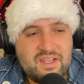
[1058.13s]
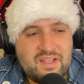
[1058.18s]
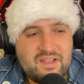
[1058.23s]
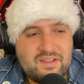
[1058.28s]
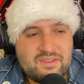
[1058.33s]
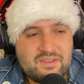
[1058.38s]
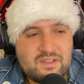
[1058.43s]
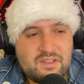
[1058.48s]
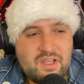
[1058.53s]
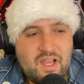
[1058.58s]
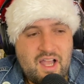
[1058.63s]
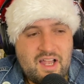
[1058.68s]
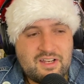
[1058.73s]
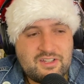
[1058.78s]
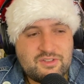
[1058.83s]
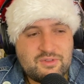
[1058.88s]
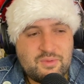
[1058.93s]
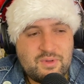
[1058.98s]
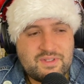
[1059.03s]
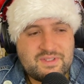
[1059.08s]
The Lodge
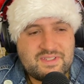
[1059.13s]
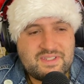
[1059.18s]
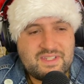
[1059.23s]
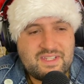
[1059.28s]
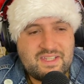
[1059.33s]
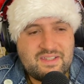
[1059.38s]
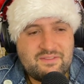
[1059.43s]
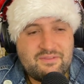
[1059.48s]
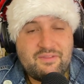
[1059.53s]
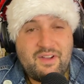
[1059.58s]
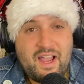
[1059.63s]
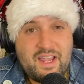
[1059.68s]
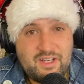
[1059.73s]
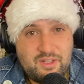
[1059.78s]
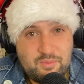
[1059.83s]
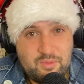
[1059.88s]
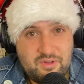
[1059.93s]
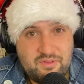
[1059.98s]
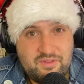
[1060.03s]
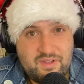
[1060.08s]
was the final
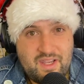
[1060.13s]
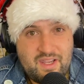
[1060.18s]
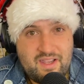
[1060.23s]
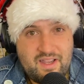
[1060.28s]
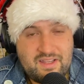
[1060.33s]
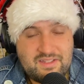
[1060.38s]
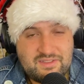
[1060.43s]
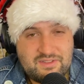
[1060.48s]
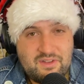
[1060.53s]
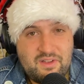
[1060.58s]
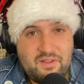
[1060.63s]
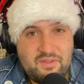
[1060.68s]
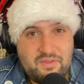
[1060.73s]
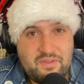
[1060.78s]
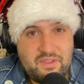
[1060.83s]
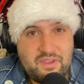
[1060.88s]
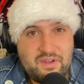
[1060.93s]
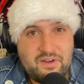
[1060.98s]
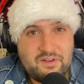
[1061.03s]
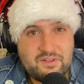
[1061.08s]
movie I saw in
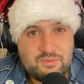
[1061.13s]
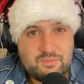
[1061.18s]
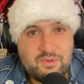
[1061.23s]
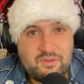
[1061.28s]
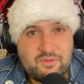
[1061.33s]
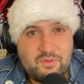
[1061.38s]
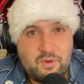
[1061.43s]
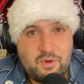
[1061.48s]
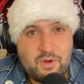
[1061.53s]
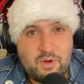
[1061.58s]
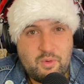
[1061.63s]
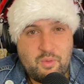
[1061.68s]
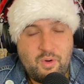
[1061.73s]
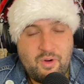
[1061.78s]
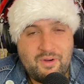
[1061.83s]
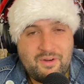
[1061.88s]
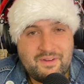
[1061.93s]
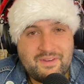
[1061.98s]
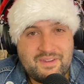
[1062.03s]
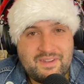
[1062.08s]
theaters before
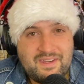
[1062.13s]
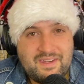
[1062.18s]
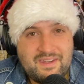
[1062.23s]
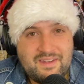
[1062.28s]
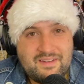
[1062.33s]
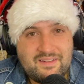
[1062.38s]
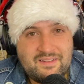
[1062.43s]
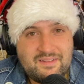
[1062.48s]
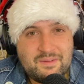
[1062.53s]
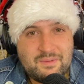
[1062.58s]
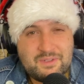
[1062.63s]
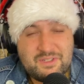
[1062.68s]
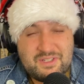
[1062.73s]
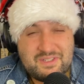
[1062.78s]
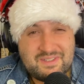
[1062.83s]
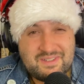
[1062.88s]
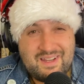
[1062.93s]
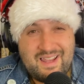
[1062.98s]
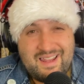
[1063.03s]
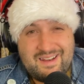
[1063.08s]
quarantine, which is
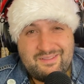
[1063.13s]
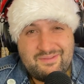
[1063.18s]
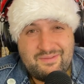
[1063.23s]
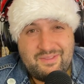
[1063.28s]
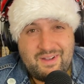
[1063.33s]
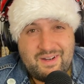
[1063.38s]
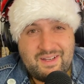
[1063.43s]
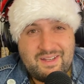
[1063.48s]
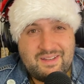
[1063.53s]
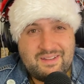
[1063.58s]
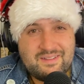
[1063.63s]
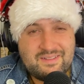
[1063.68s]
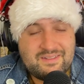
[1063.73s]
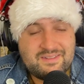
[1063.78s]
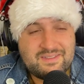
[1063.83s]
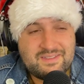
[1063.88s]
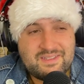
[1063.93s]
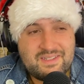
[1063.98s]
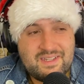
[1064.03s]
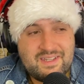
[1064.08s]
kind of funny,
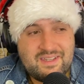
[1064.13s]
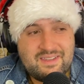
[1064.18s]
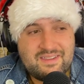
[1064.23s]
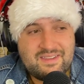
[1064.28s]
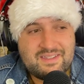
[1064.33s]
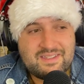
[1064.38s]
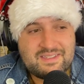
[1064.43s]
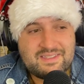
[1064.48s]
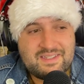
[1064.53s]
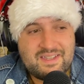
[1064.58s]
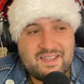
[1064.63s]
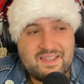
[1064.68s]
seeing this